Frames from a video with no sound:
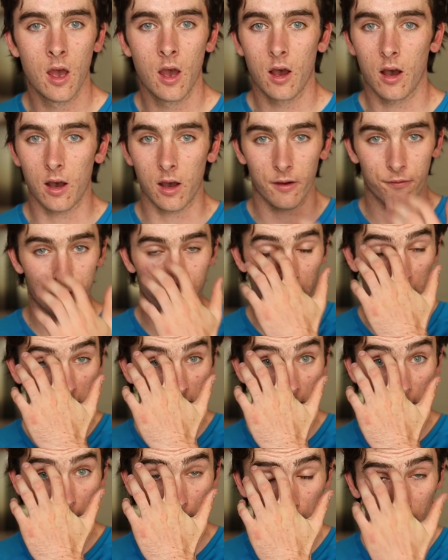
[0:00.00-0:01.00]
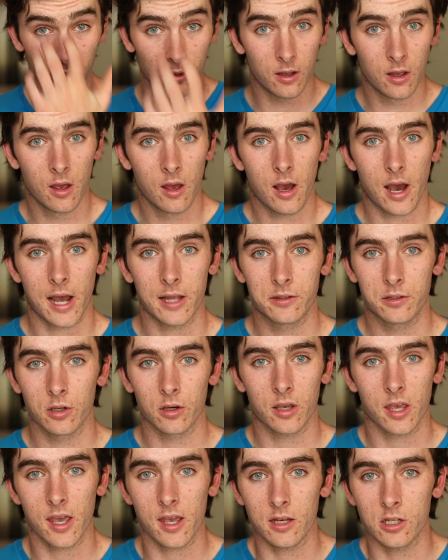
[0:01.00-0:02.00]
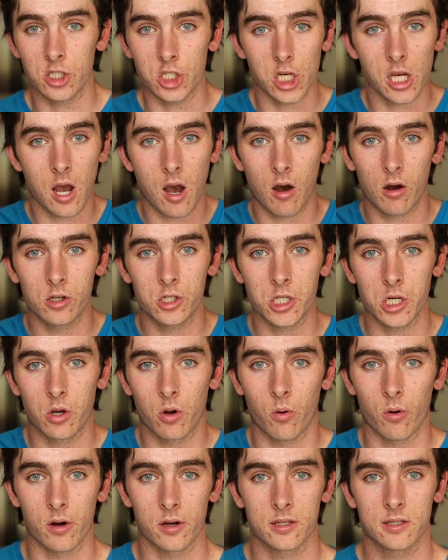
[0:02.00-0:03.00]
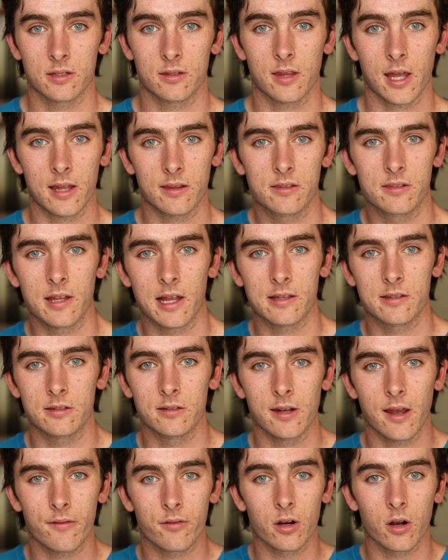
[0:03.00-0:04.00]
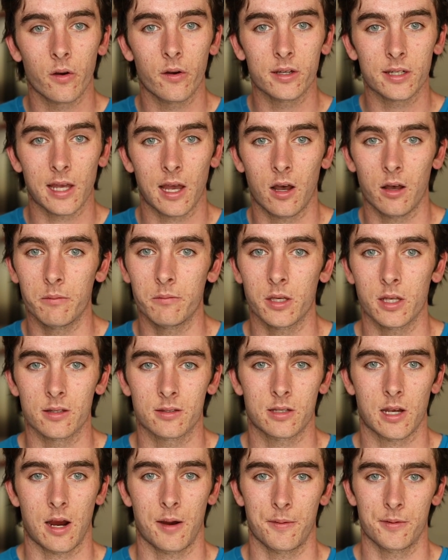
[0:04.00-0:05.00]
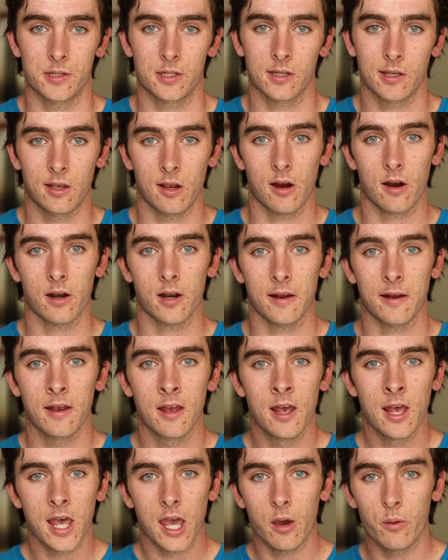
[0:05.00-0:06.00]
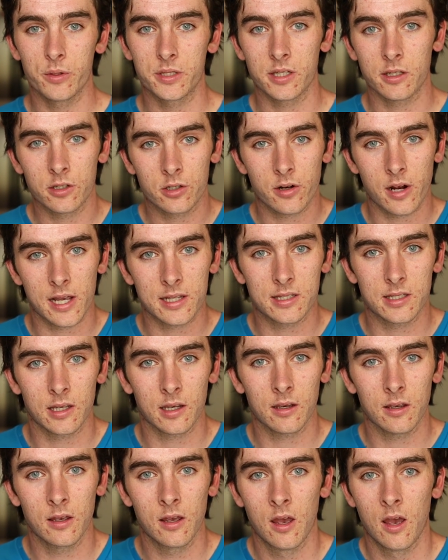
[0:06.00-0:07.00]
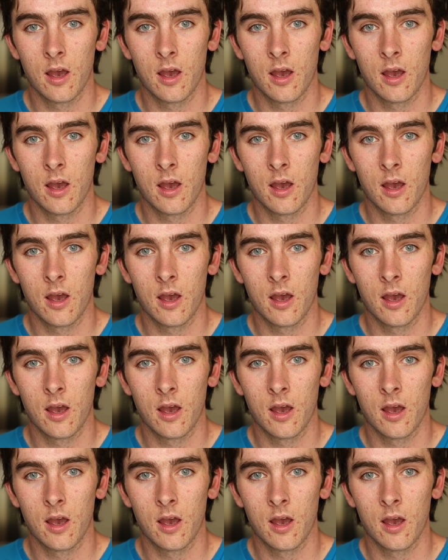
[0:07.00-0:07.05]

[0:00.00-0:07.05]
Uh, for example, I took a geology course. That's that's never going to help me in cybersecurity. It was interesting,